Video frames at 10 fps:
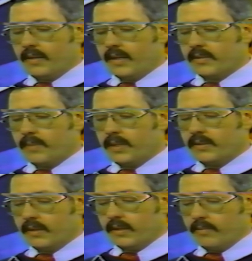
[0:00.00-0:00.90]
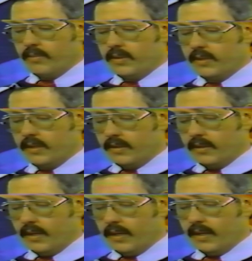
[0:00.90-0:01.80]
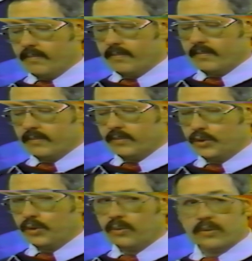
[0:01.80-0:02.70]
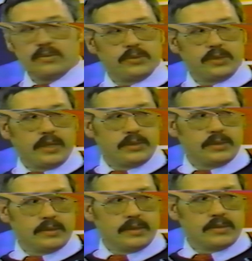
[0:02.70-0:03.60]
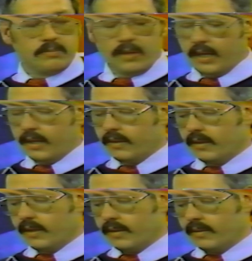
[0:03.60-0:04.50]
it's basically the BC Judo Association that's behind the